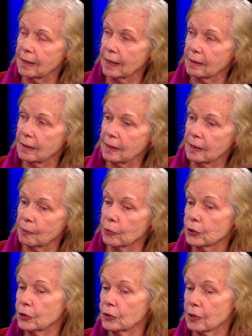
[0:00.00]
and the
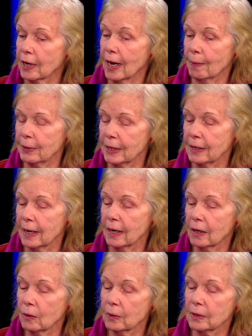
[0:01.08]
abortions are happening
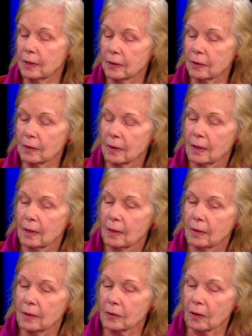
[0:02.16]
now, and there
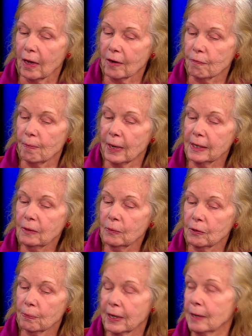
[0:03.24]
there's a lot of money
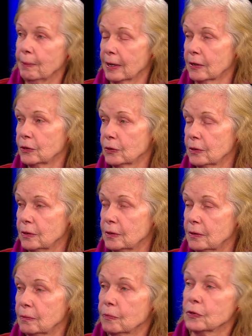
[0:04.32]
with Planned Parenthood,
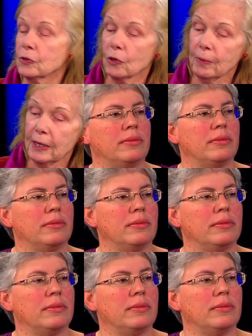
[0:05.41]
with so many
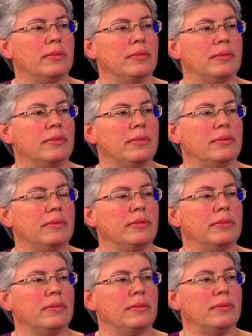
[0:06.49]
offices
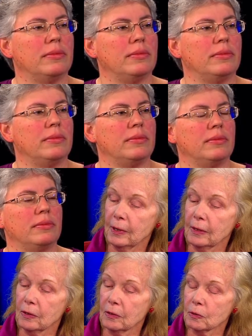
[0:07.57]
here in
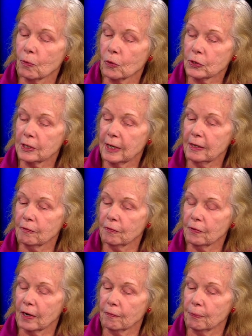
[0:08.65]
in this small state of
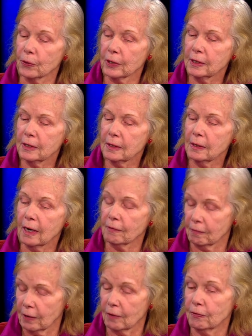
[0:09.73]
of Burlington
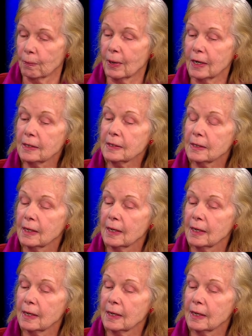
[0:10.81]
of of Vermont.